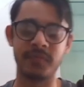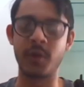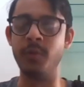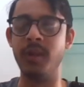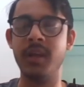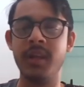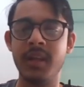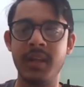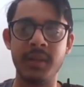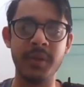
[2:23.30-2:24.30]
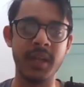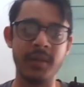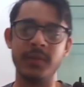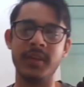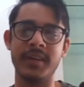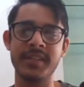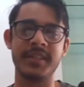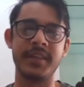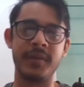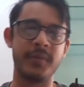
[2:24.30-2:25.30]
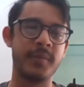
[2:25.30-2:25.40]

Cool. Let me tell you the answer now.